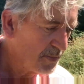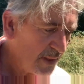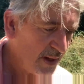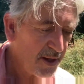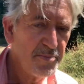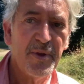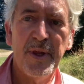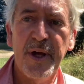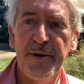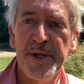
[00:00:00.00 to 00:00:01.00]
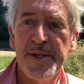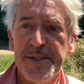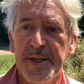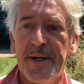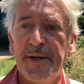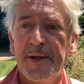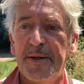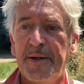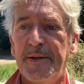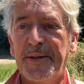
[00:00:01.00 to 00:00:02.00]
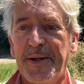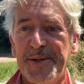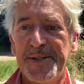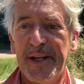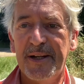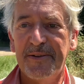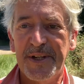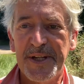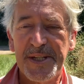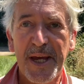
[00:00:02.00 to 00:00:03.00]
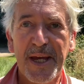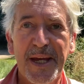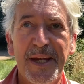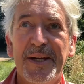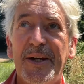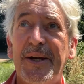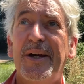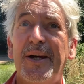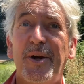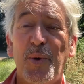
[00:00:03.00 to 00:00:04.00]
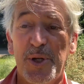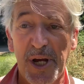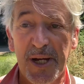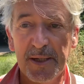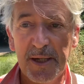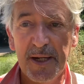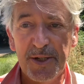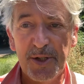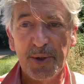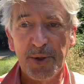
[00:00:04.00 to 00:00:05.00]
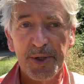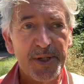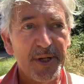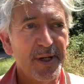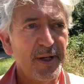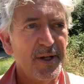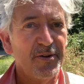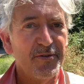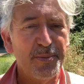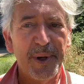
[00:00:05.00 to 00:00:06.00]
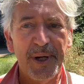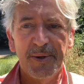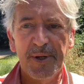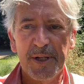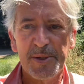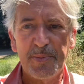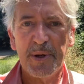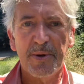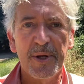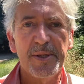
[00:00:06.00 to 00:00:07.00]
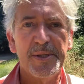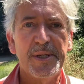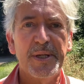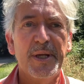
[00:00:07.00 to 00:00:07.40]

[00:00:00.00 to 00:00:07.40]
There is that lovely saying, which I can endorse from my own experience.